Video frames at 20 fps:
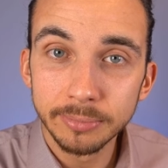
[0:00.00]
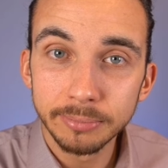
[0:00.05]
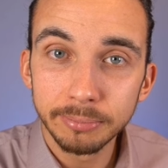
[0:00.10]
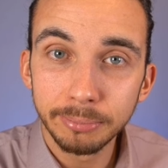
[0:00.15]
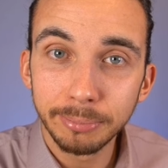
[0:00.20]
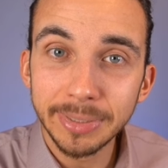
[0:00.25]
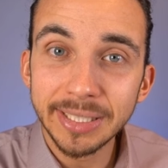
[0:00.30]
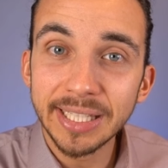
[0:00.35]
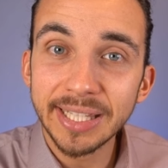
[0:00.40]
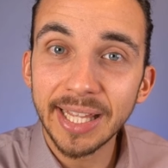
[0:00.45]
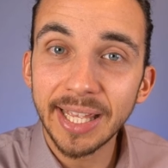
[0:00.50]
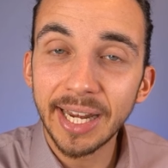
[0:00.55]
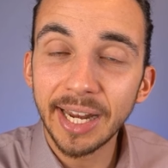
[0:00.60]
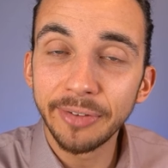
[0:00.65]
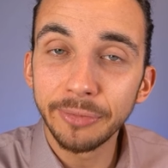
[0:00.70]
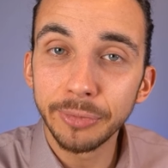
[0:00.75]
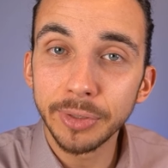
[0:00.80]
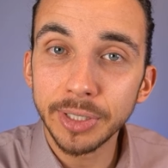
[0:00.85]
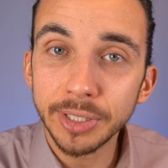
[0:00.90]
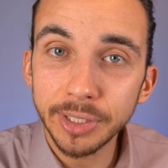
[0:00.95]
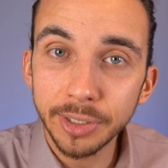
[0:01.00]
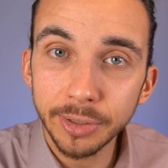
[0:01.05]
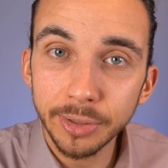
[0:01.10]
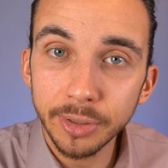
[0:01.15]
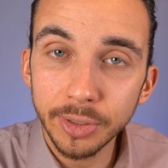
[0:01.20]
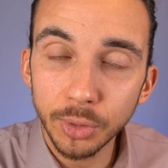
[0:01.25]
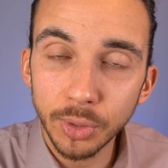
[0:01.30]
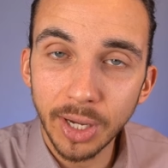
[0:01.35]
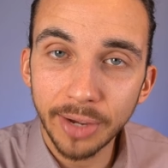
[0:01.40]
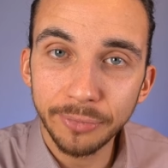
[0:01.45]
meaning that every
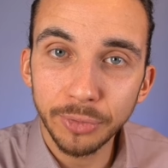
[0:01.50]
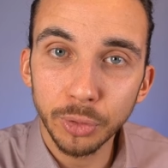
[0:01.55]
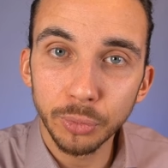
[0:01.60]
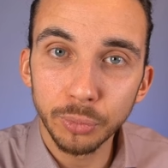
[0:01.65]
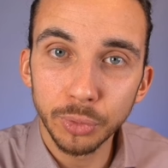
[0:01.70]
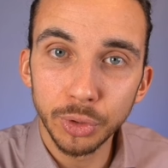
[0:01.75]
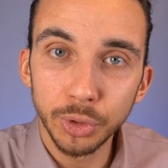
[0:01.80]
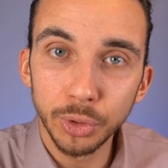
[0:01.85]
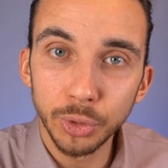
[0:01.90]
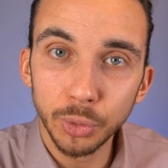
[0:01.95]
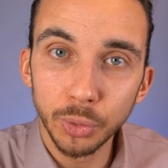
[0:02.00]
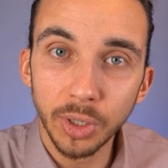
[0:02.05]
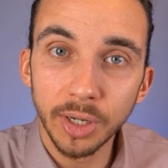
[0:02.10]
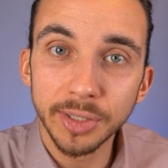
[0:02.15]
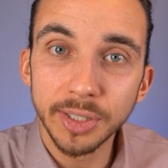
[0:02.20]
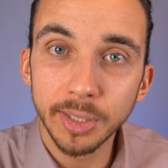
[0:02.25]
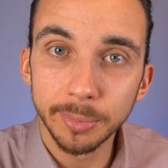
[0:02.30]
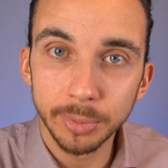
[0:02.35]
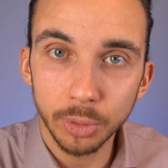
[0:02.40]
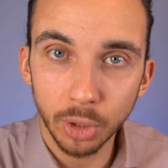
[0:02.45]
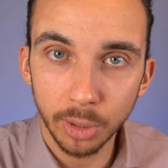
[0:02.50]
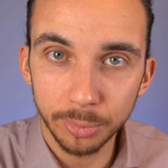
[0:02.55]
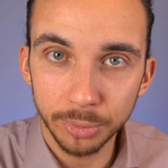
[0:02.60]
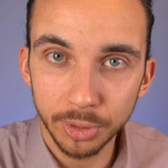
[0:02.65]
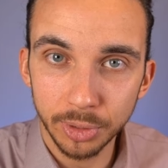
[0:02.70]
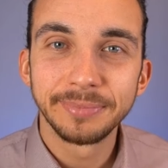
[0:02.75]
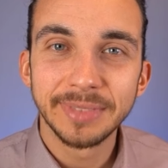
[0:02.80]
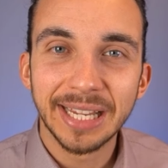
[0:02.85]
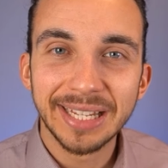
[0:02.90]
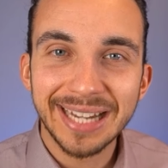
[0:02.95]
year you have to renew a
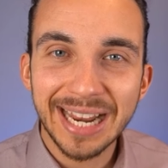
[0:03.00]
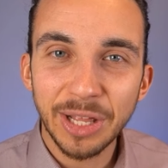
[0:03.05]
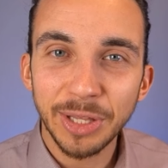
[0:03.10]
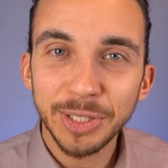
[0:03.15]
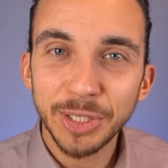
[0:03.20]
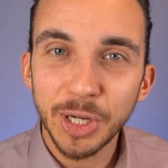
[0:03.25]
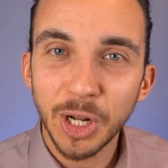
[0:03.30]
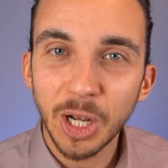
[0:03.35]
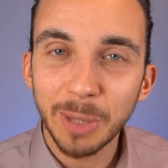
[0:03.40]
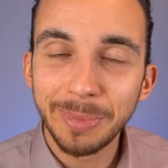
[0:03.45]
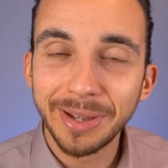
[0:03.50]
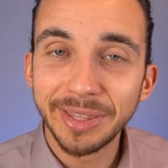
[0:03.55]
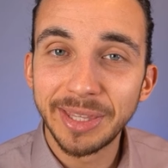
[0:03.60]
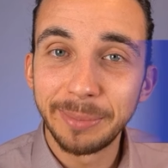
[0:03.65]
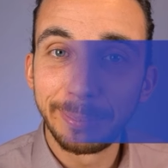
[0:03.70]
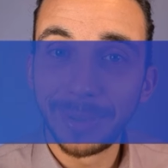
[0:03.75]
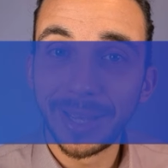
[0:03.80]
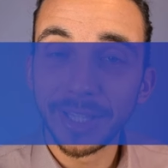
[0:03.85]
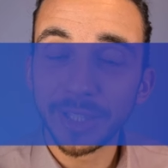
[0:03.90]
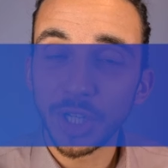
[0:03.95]
subscription. Now let's talk about the best